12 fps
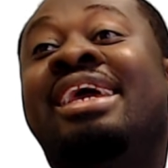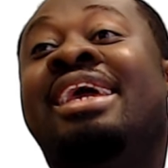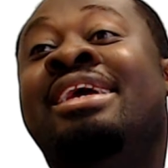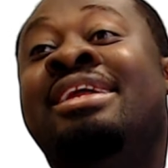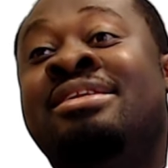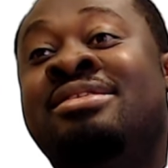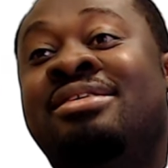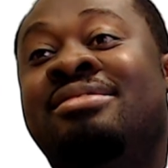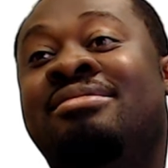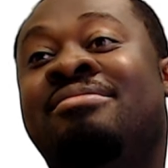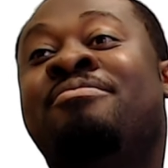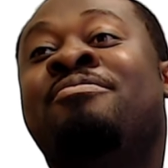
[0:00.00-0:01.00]
in
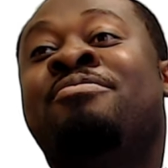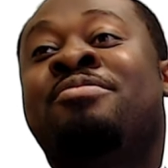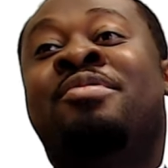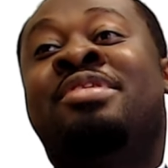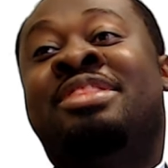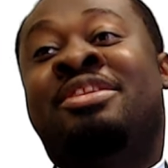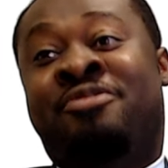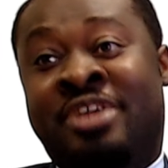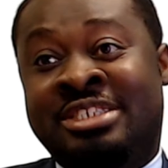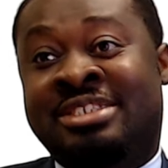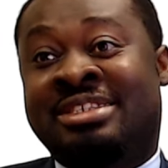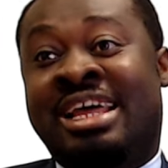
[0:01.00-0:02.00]
the
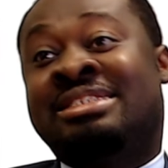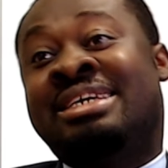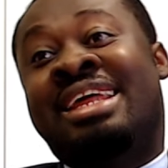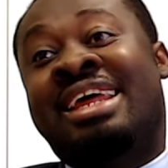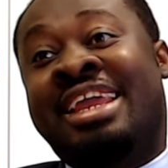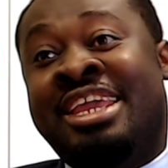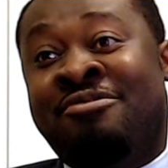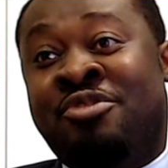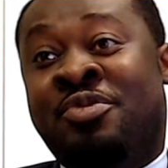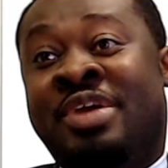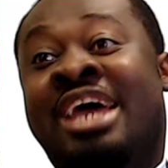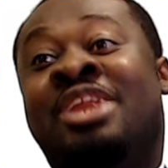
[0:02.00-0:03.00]
first answer that I give you
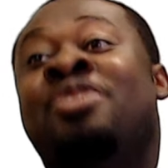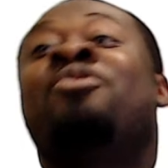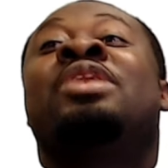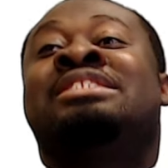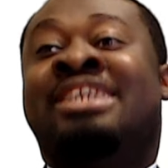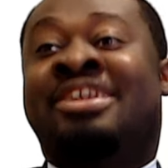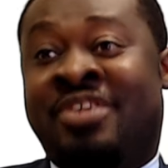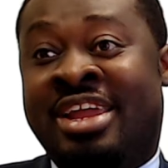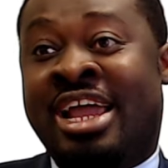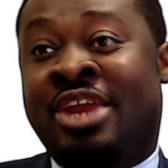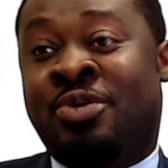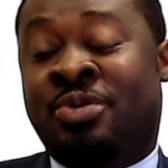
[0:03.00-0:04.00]
regarding what the green
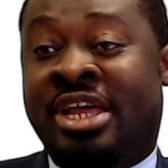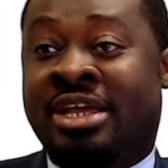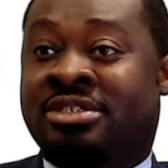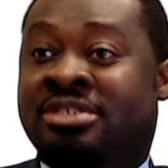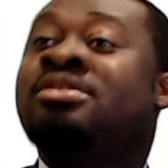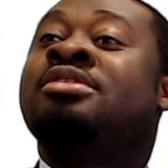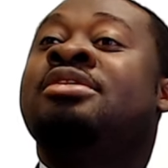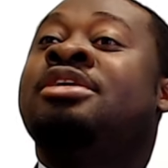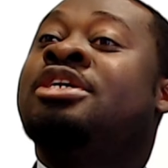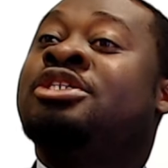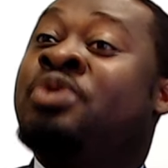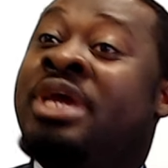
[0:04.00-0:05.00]
card holder is.
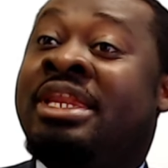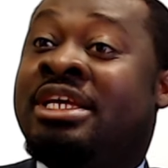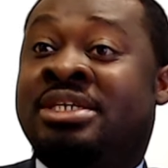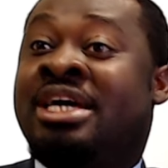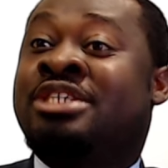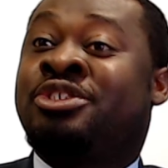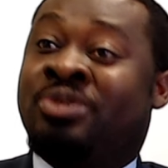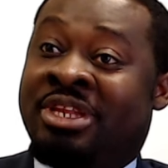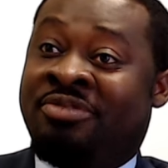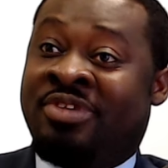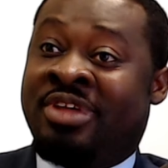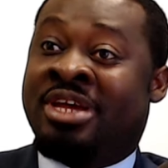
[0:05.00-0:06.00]
You get a chance to live
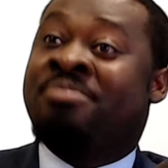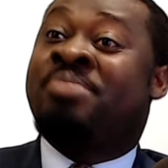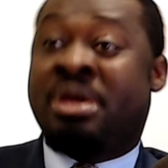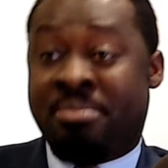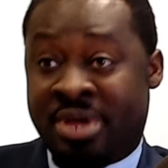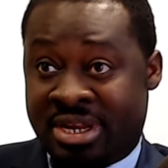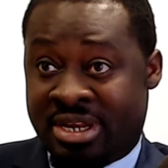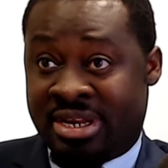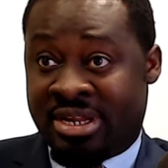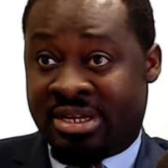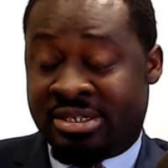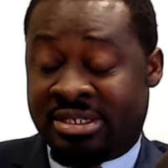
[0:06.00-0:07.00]
here
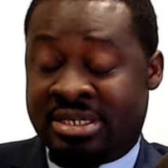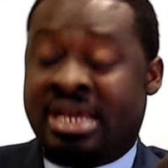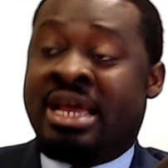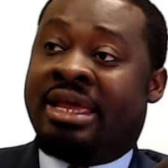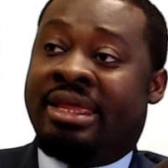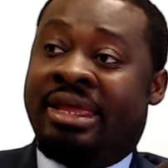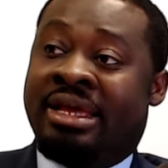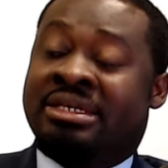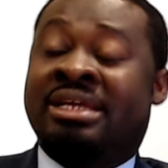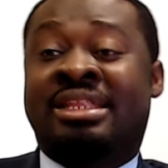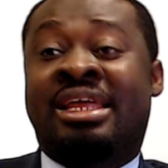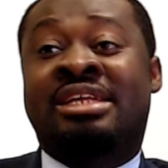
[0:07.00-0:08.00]
permanently. Yes,
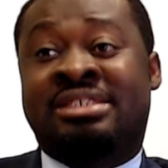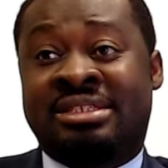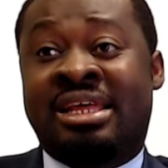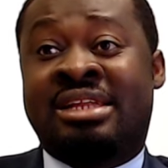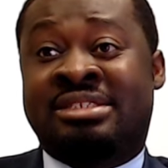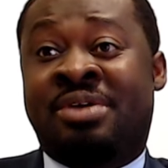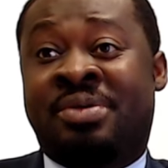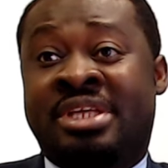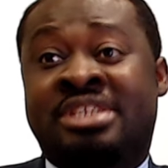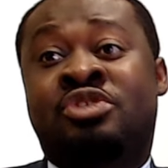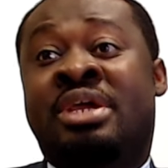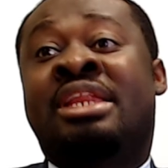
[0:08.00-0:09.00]
and that is how it is.
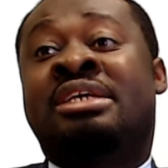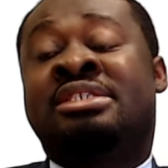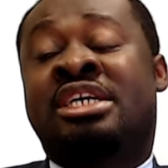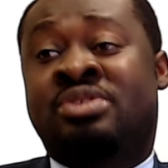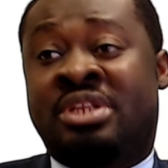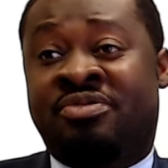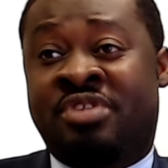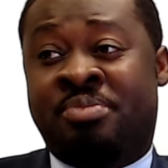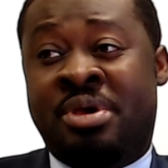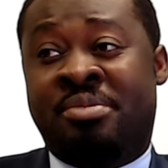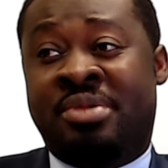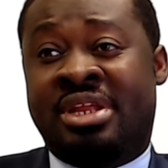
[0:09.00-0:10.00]
You get a chance to live here
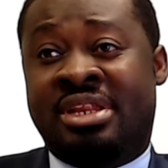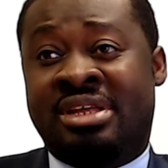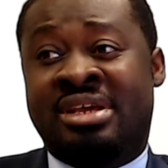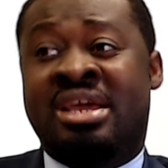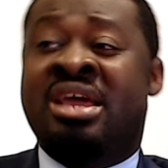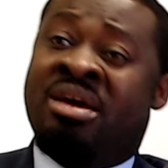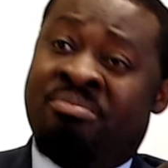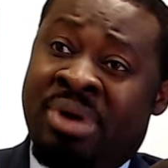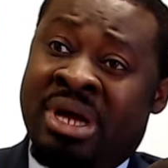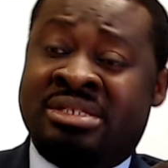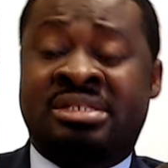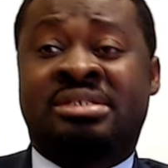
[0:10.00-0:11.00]
permanently.
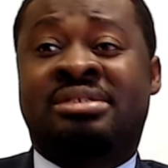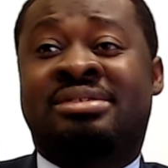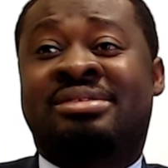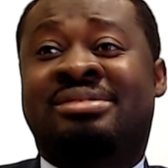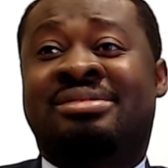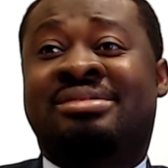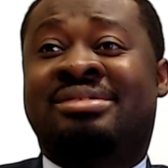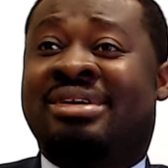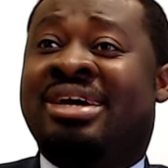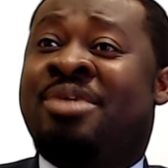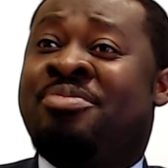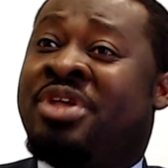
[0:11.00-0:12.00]
But
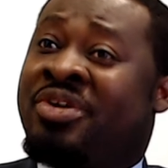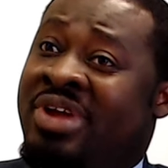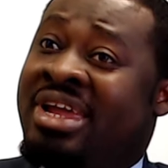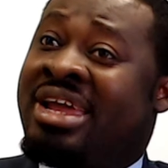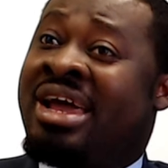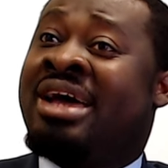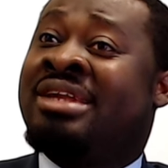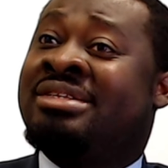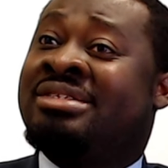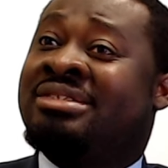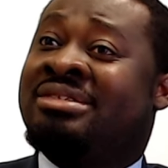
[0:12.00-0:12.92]
the green card,